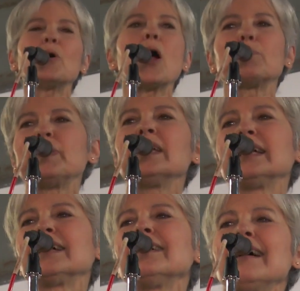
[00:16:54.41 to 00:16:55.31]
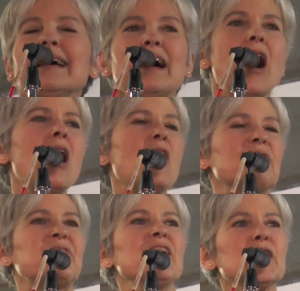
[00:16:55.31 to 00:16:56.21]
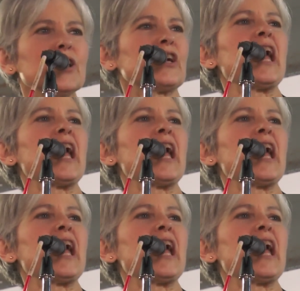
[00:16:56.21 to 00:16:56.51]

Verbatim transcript: who are being fear